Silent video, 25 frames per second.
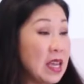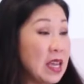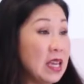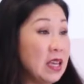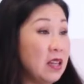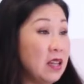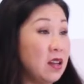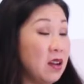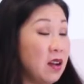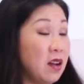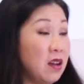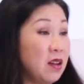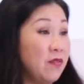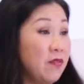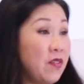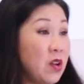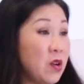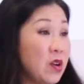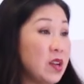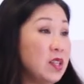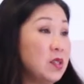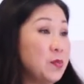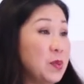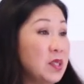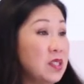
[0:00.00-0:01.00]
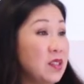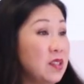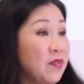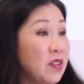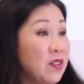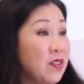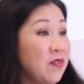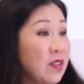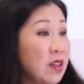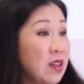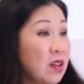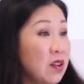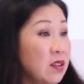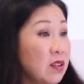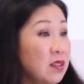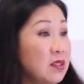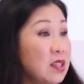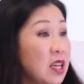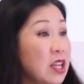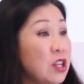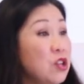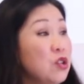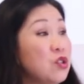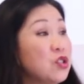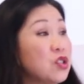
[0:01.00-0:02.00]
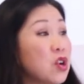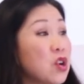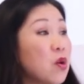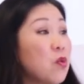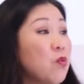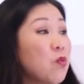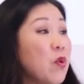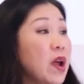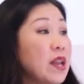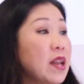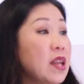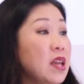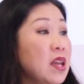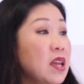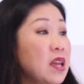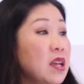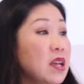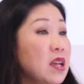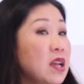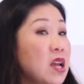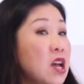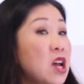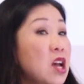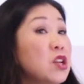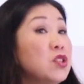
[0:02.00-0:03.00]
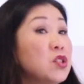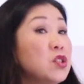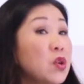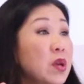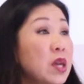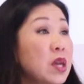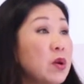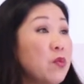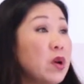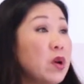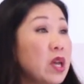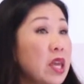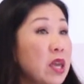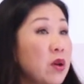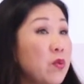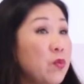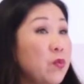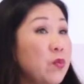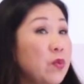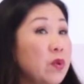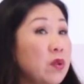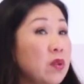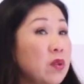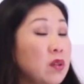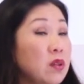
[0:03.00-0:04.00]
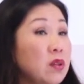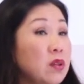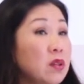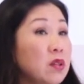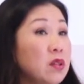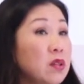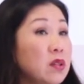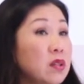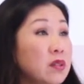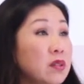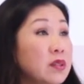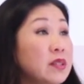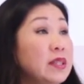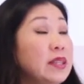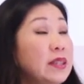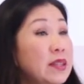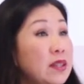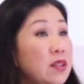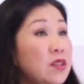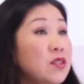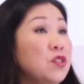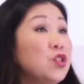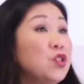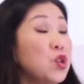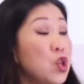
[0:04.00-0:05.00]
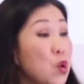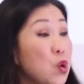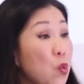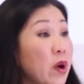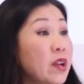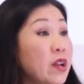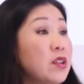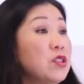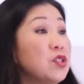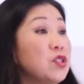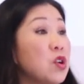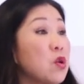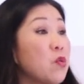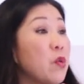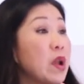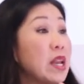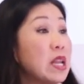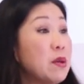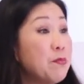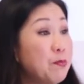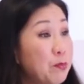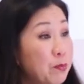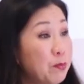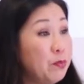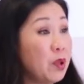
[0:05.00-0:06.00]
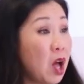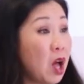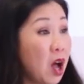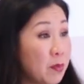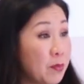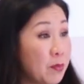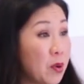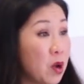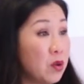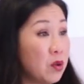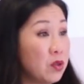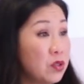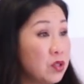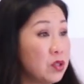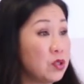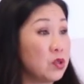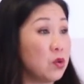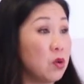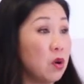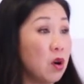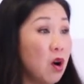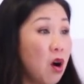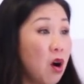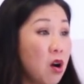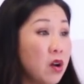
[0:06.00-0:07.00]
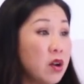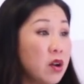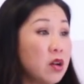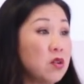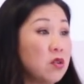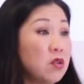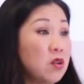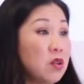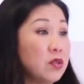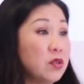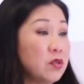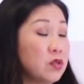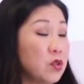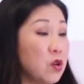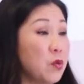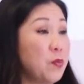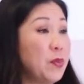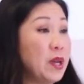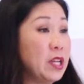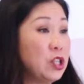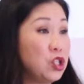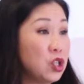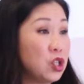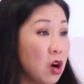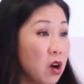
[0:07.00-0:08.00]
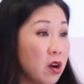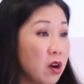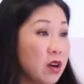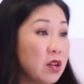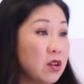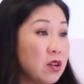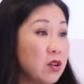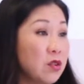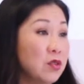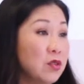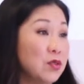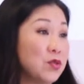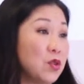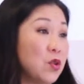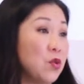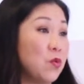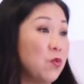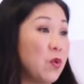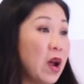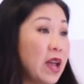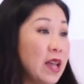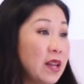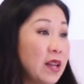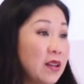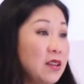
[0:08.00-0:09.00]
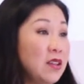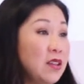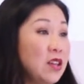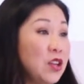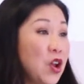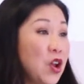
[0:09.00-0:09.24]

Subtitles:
in a very specific field, and you start writing, so you want to start writing blog posts or articles or pitch articles or write,